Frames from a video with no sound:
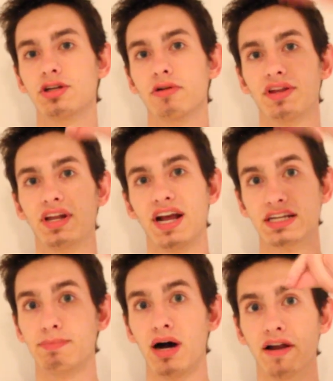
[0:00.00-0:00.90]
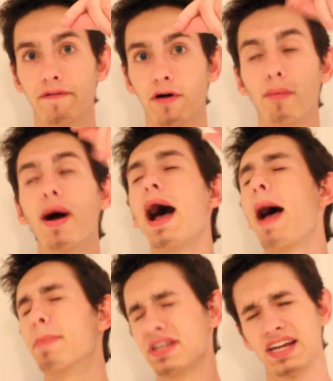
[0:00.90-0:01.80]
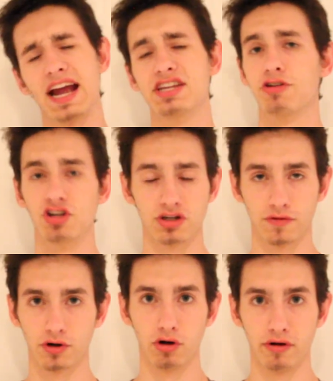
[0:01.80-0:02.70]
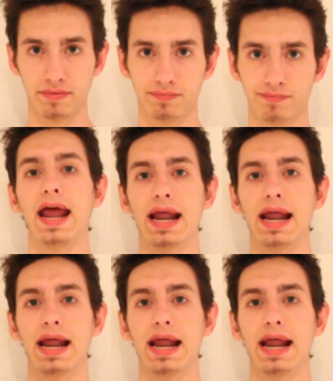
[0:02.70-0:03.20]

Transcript: to direct the next Bond film besides Christopher Nolan.